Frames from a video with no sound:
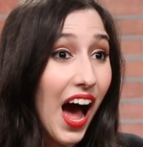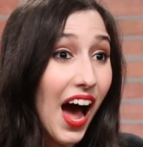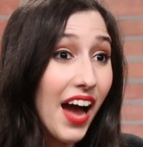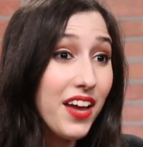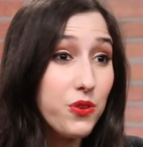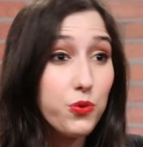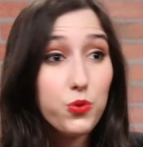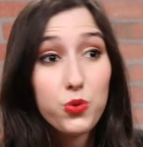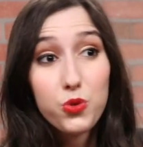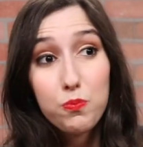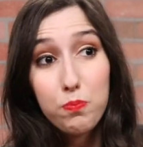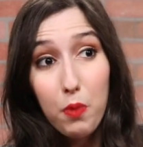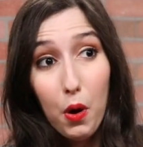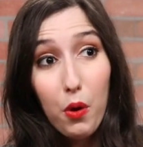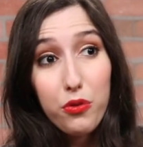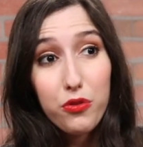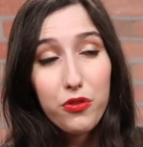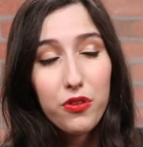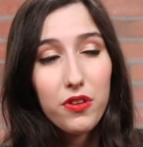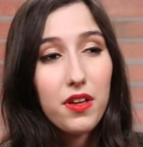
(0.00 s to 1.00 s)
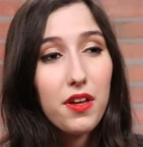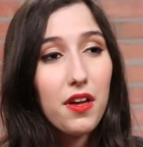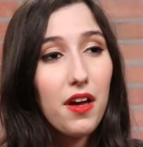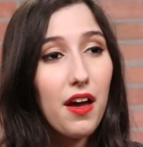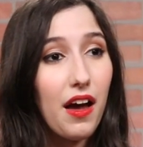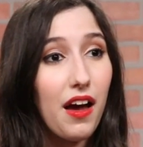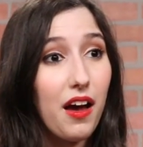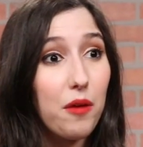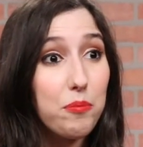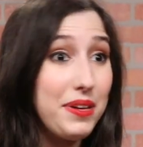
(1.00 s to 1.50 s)
I use both
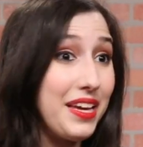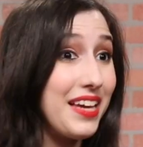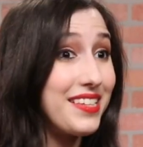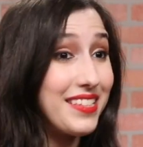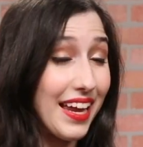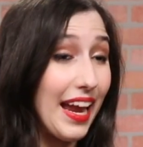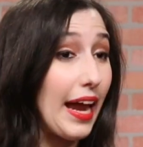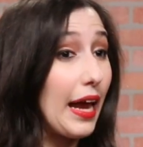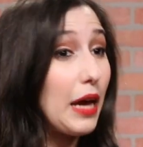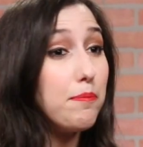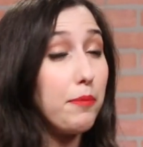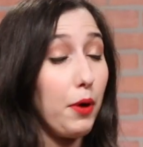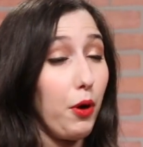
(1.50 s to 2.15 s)
uh, because I am